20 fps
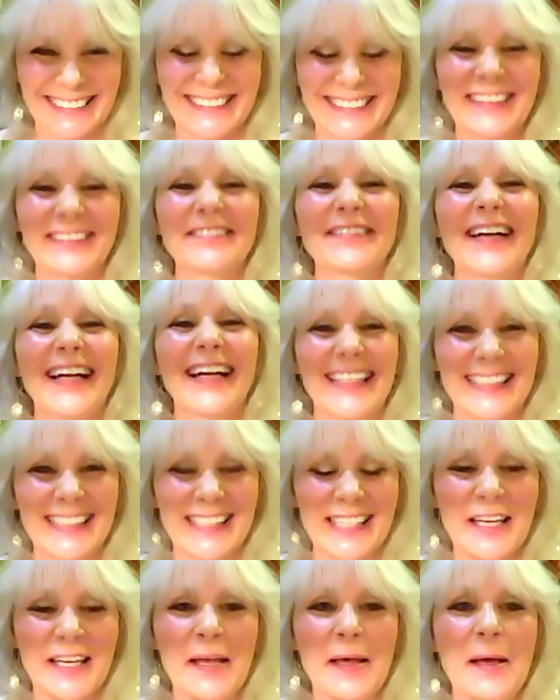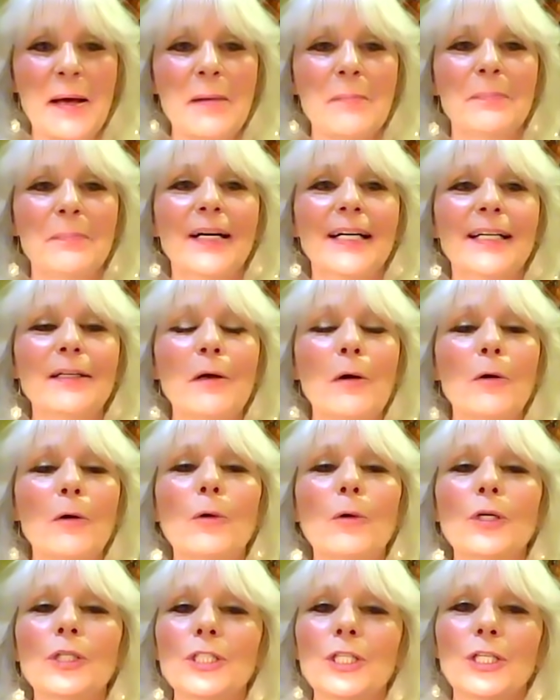Right. But
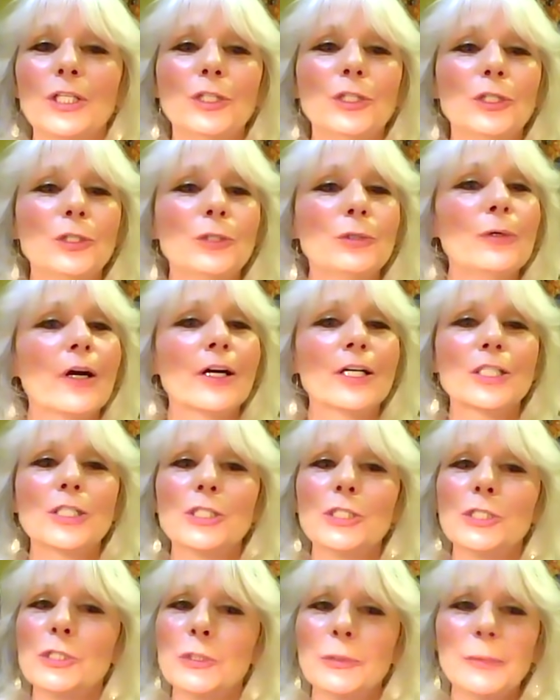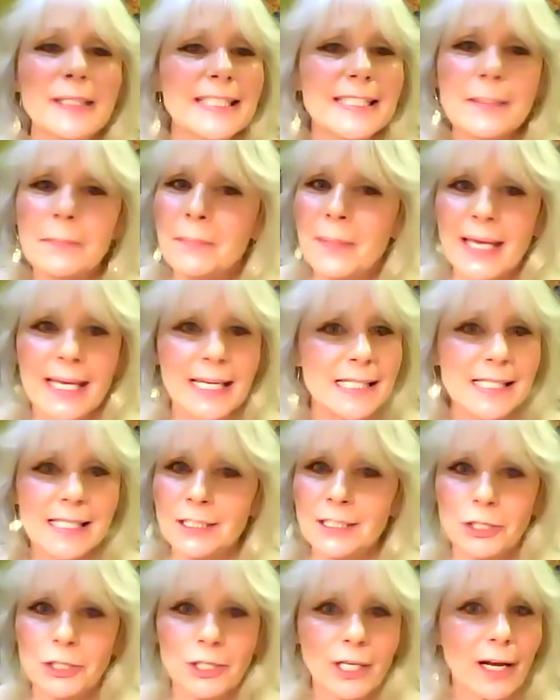you are doing an
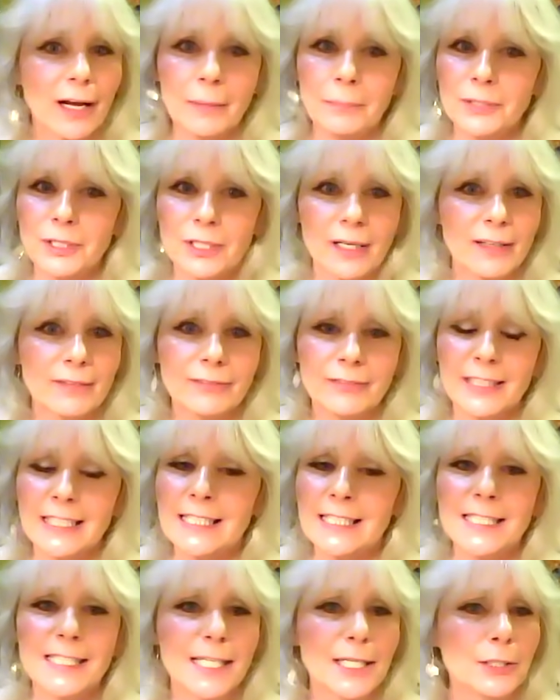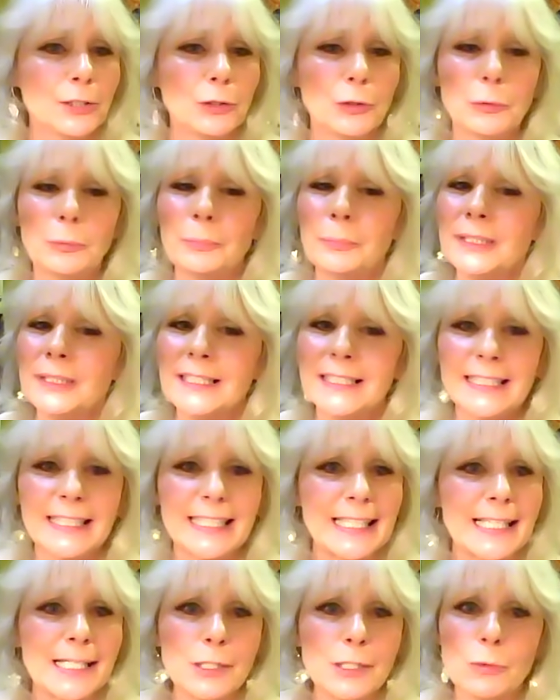amazing job, Jeff. Continue,
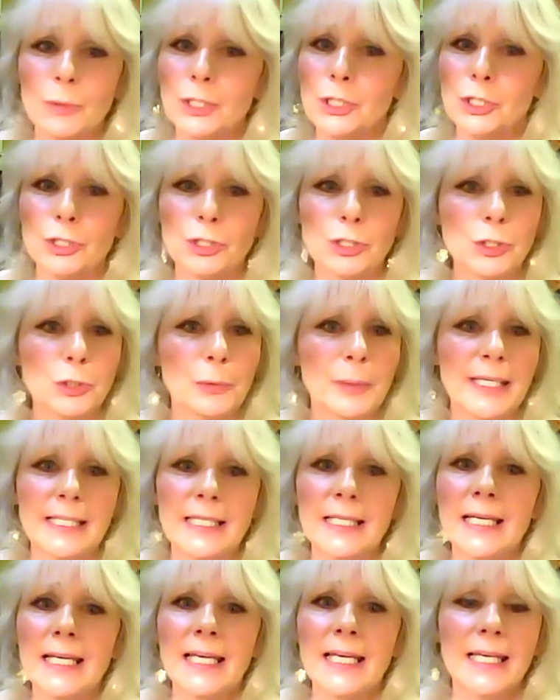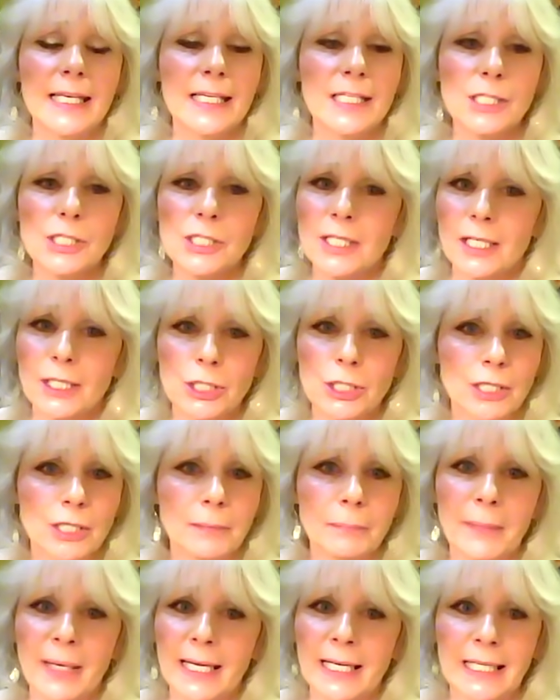please. What you're doing is
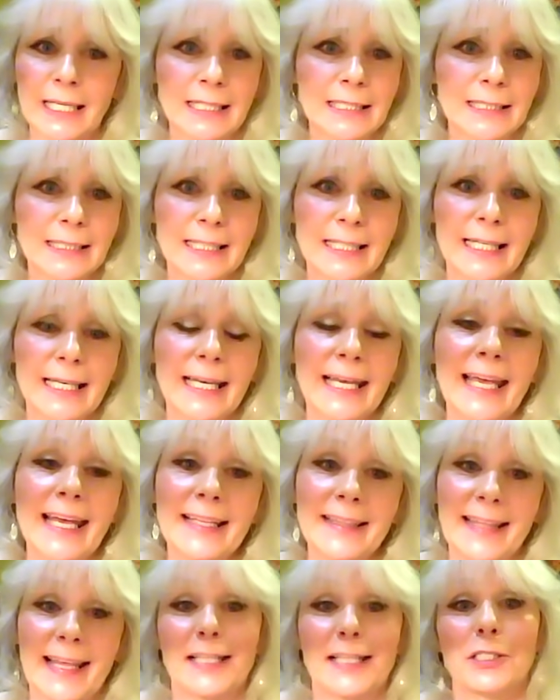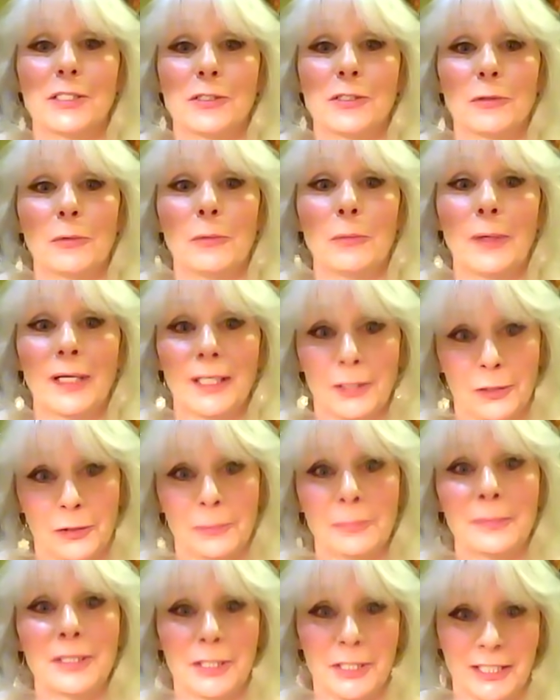touching many, and that's what your
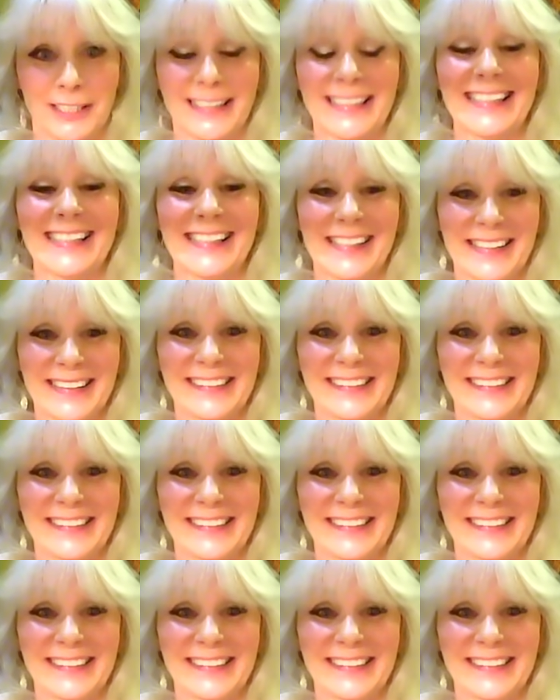mission is.